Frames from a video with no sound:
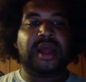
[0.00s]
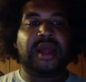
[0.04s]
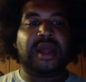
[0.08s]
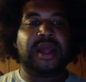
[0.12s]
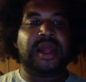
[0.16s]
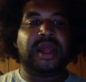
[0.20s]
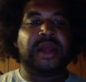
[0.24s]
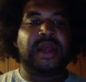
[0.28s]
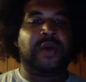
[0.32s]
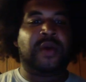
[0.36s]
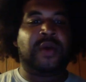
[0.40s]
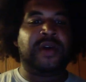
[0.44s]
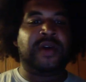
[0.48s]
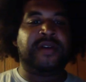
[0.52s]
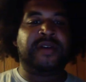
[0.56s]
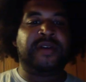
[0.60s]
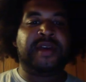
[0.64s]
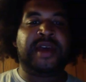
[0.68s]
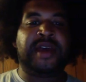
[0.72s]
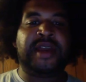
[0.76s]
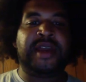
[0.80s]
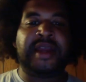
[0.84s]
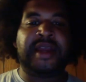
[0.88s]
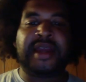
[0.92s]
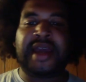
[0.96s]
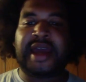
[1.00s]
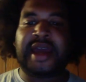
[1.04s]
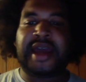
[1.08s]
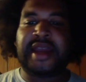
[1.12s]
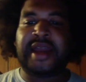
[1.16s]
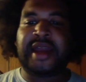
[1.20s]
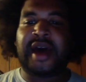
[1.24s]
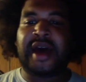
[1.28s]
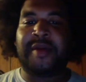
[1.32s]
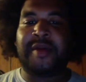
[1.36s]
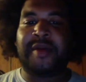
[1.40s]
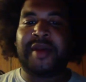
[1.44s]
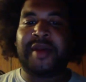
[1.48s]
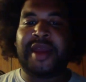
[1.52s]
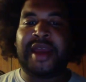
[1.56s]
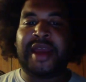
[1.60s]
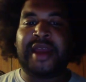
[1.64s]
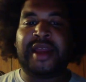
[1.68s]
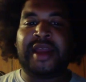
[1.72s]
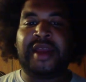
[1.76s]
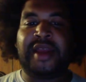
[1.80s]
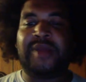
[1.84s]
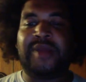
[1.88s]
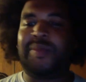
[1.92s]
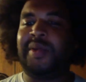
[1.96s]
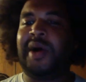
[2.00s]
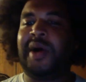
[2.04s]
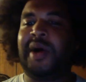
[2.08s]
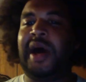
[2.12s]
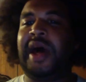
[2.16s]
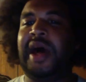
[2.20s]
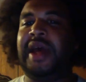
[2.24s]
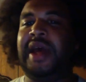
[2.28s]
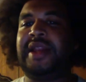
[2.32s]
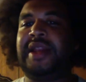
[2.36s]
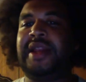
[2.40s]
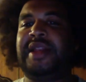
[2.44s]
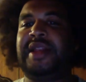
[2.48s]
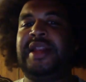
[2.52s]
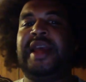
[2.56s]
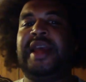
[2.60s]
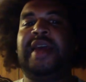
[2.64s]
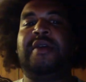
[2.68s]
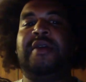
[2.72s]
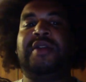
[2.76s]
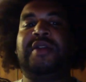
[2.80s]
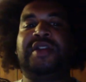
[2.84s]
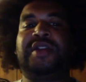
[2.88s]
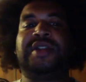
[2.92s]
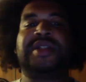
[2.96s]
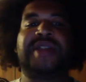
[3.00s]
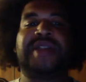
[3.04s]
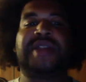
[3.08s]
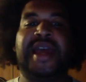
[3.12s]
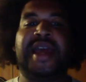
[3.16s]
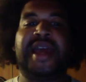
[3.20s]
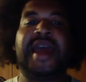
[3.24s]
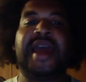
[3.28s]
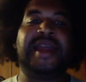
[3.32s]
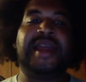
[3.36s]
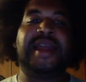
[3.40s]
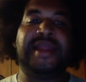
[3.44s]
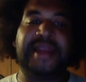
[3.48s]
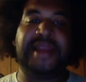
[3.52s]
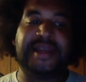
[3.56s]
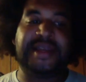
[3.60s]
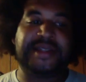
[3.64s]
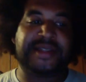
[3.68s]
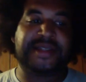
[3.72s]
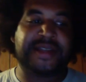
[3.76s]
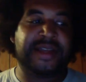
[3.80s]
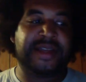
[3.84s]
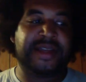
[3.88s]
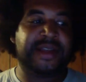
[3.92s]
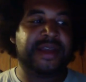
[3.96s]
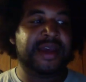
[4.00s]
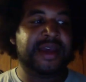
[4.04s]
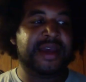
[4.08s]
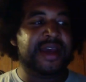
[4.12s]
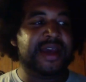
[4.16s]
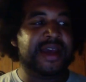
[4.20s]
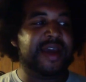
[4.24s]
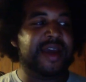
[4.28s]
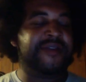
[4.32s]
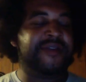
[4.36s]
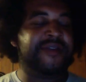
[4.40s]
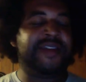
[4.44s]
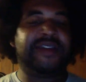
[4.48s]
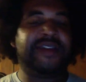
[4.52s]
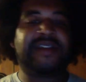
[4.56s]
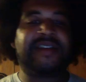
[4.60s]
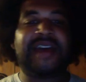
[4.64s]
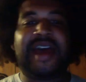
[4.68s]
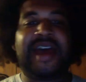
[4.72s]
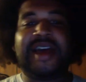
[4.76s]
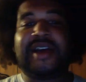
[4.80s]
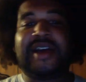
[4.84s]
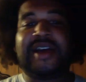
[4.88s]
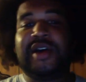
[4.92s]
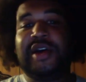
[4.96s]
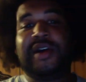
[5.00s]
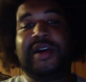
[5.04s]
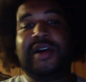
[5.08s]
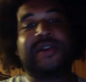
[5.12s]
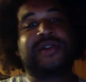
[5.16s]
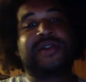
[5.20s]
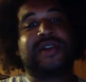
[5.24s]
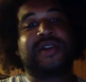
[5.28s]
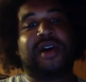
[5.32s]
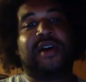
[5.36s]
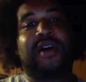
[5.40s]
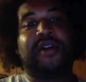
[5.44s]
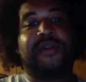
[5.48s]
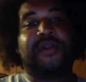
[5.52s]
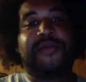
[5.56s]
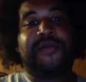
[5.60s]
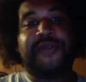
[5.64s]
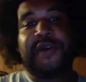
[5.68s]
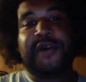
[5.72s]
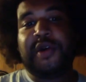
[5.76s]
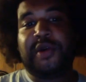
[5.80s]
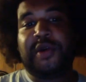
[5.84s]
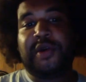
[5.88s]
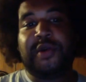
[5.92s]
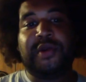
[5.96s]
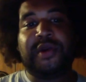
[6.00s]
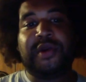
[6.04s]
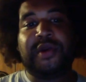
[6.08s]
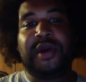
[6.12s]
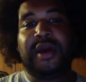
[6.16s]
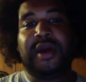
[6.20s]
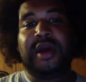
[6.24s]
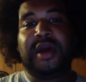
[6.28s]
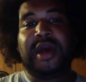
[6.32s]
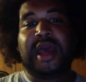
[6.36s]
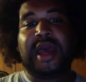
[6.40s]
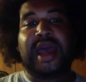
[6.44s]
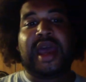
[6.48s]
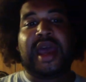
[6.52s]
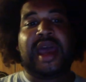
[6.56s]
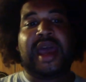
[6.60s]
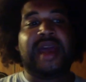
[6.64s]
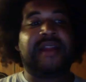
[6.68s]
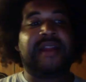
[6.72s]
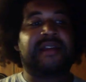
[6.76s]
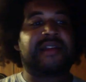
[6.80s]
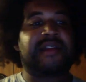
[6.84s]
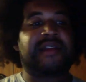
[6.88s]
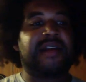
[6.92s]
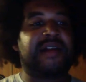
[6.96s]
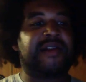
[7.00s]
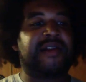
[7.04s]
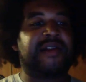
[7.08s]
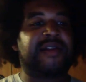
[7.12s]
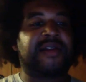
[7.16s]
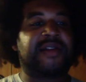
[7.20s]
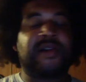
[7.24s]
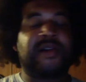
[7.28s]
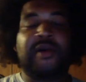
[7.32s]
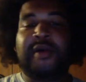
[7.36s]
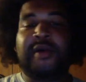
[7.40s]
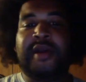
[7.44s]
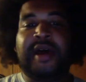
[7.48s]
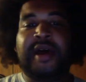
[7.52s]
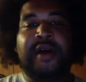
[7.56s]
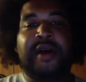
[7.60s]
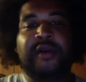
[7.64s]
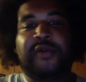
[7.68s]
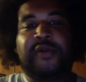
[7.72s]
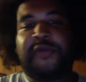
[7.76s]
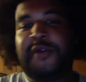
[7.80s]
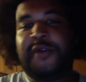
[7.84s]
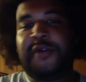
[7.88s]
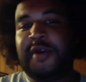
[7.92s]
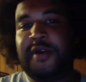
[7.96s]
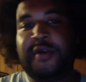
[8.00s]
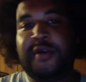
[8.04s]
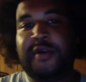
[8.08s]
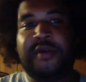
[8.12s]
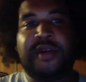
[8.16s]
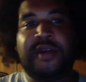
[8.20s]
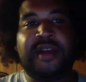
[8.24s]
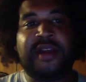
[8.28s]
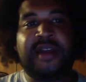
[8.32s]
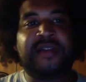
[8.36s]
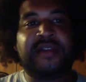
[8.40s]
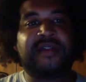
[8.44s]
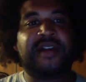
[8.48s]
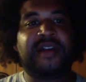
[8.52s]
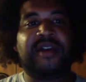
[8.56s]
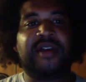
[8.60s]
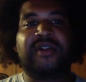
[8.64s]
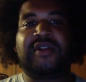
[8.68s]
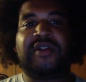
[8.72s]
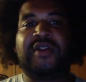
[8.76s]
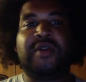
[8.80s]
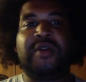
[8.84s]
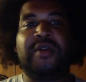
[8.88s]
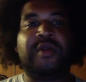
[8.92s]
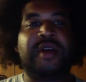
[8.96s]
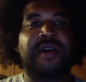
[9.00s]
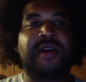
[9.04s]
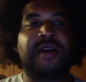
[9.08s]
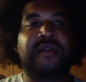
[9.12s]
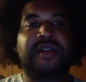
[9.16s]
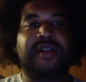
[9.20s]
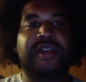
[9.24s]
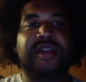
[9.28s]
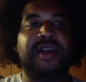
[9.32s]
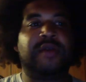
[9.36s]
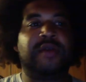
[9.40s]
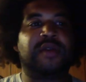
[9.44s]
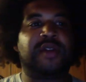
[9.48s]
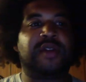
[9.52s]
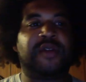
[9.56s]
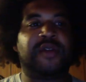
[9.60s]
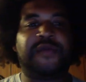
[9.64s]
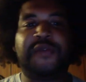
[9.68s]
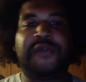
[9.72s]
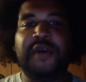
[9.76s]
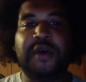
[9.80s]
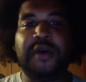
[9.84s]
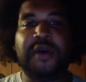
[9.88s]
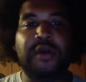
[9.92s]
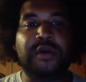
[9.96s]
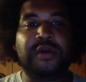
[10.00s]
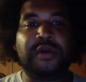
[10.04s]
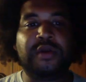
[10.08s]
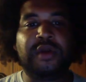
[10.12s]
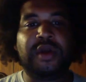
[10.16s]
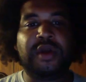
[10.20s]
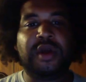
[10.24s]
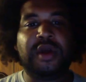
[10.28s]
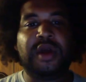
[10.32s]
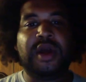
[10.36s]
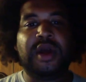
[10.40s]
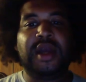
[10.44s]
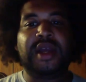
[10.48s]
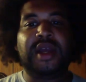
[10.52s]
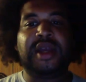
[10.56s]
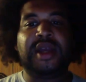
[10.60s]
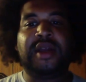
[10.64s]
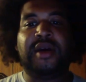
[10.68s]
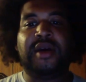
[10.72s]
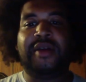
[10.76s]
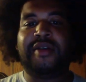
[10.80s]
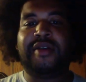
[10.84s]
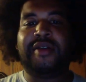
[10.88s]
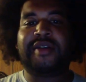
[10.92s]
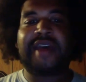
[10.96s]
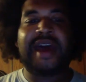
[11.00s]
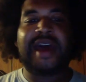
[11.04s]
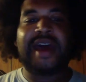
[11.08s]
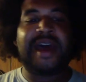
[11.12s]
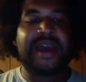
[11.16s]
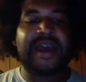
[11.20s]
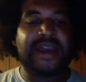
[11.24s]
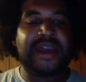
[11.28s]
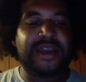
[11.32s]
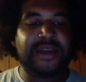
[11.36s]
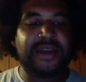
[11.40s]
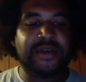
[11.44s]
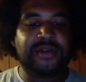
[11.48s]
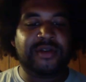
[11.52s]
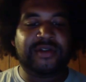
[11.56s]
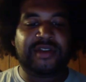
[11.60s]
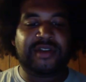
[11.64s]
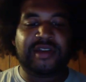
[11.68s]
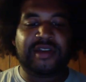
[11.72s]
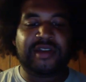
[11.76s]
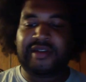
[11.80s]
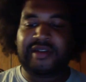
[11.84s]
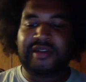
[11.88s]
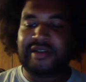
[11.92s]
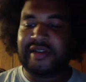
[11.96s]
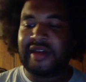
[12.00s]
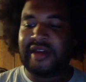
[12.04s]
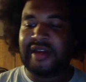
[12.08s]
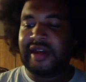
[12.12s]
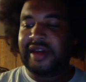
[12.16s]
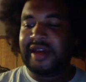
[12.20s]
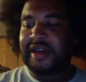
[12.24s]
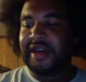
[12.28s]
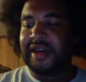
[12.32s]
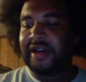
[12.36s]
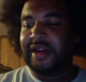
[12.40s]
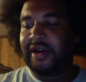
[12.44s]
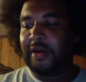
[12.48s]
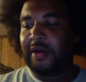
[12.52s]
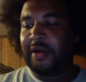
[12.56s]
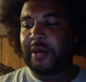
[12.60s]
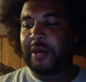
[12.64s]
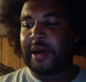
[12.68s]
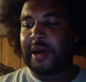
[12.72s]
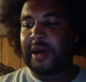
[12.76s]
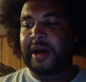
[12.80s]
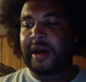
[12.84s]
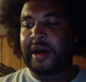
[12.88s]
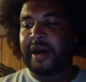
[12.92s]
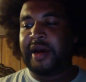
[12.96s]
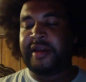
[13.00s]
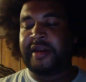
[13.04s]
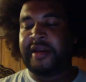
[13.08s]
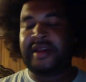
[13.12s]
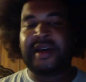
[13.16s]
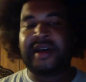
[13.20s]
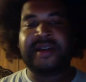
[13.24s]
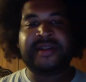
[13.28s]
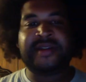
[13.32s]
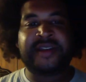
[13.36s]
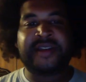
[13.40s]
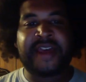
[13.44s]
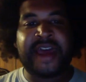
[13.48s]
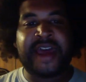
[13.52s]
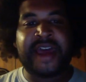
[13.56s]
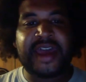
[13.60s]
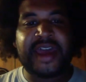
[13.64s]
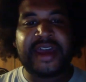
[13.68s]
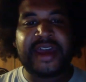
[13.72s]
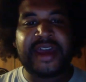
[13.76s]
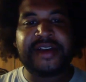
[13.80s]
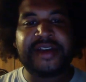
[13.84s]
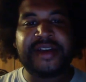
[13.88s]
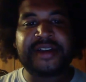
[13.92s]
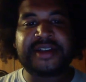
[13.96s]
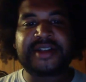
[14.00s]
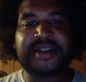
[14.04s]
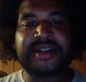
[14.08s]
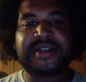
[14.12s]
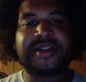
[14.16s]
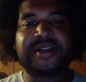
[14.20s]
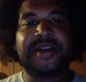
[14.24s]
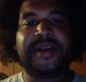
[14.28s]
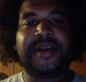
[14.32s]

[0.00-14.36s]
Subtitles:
he wasn't going to get nominated, but they were just like, hey, listen, if this guy cooks all the food and starts throwing out food and starts doing everything with the food, this guy uses, a dozen eggs,